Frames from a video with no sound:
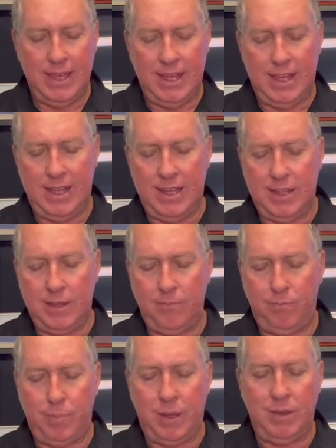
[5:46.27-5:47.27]

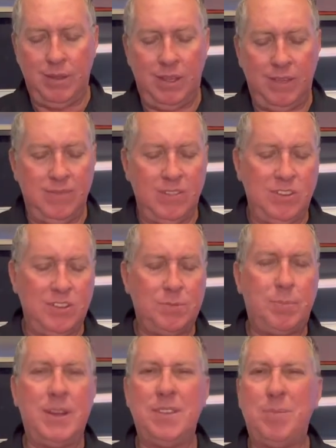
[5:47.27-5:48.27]
but you know, even the dearest
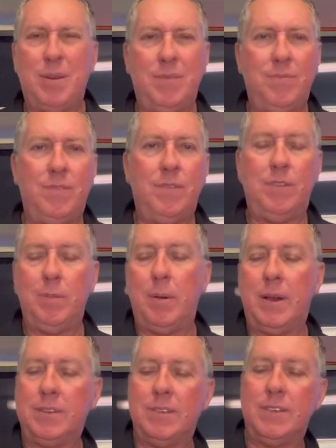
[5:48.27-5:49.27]
braid is about
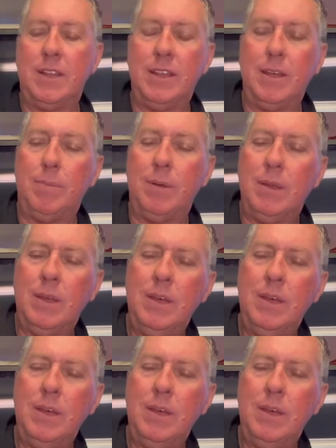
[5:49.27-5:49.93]
$50 or something like that.